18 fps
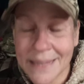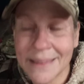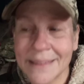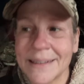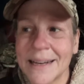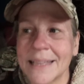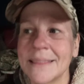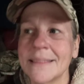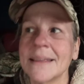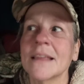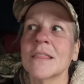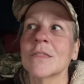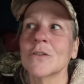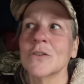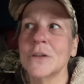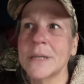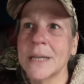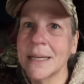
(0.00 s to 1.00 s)
And then I think
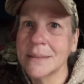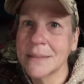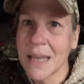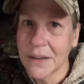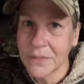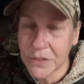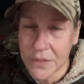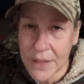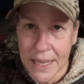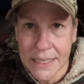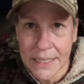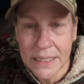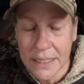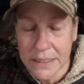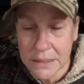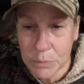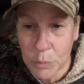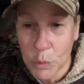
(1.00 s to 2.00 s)
30 days after that, he
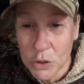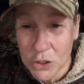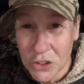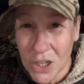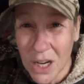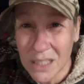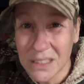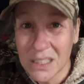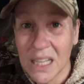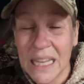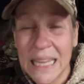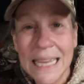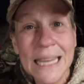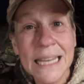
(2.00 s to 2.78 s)
gets more shots.